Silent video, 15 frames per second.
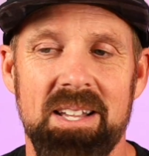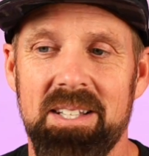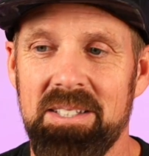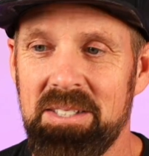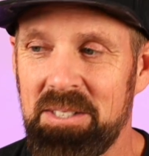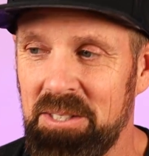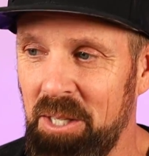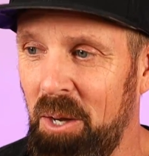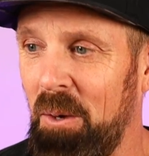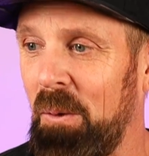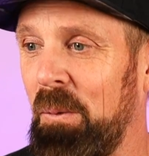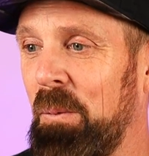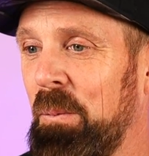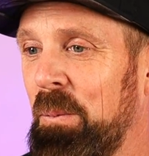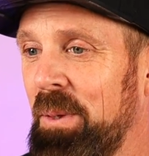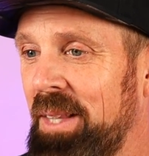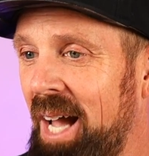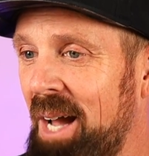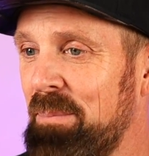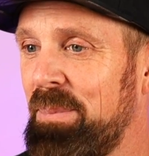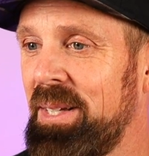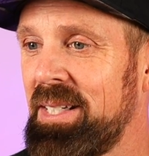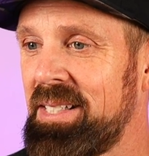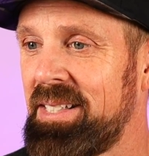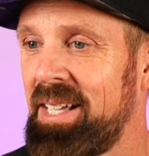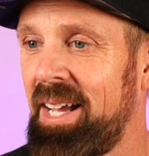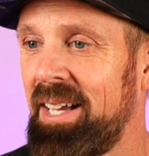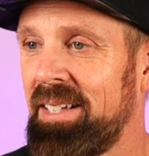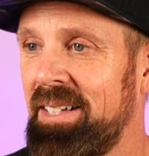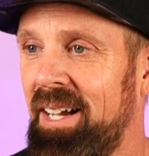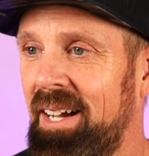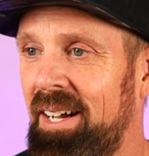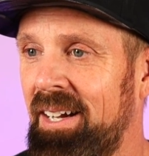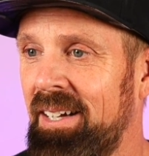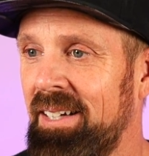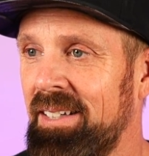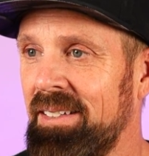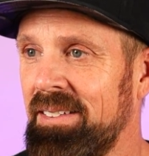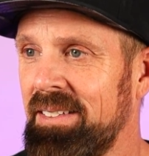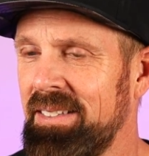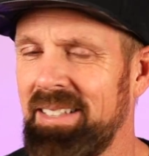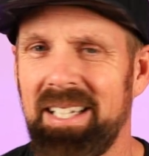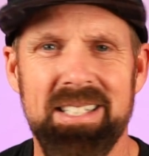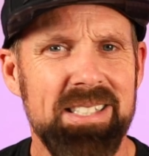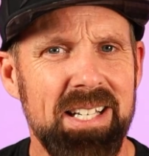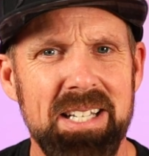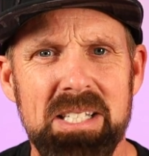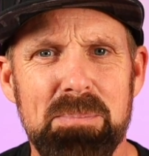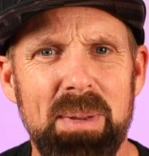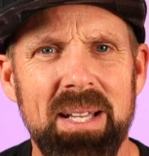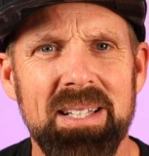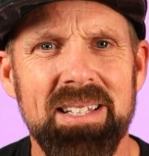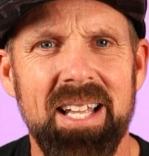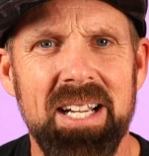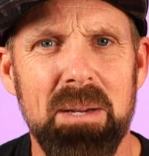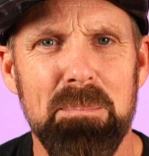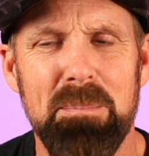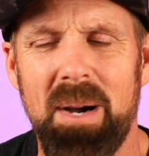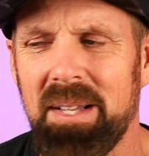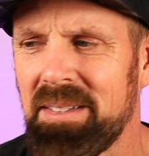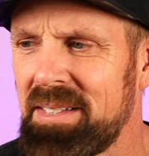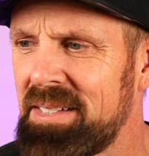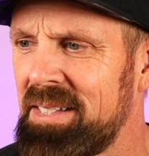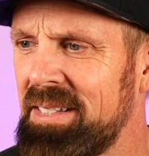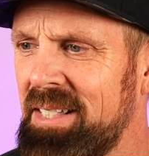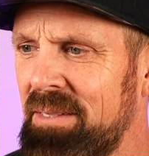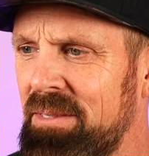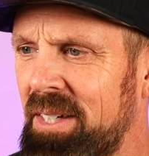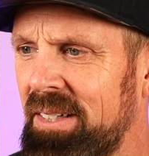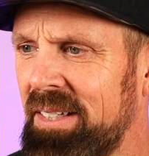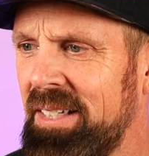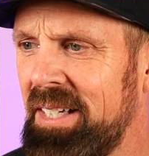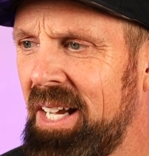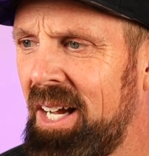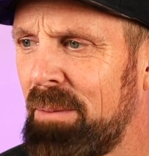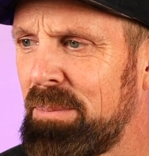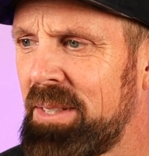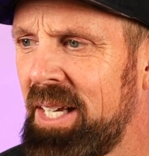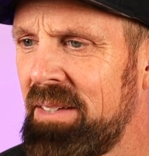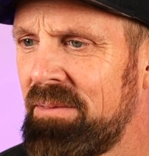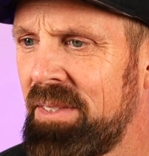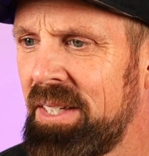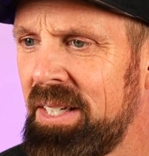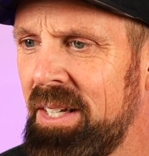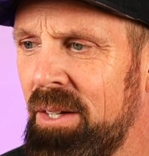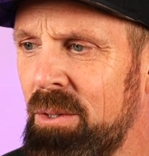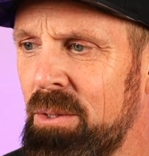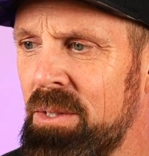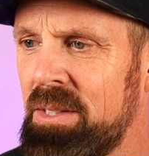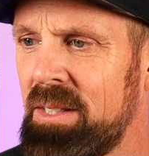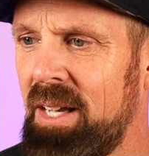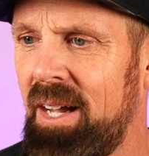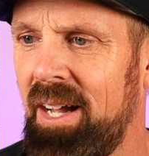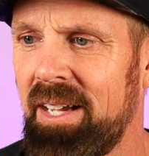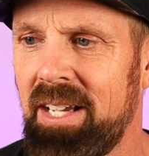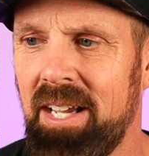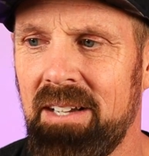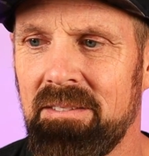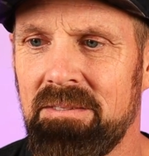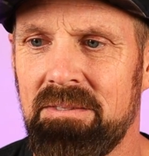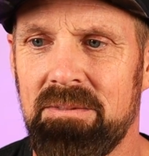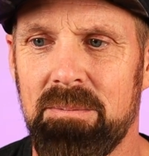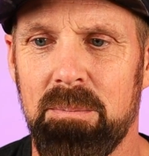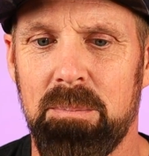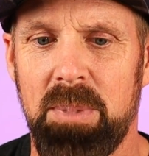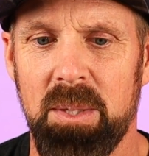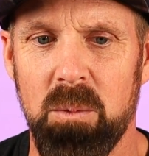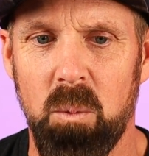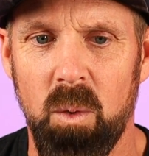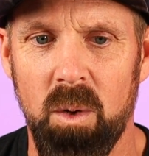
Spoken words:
So with that being said, like I said, it's been like a month since I've done any update videos. I have been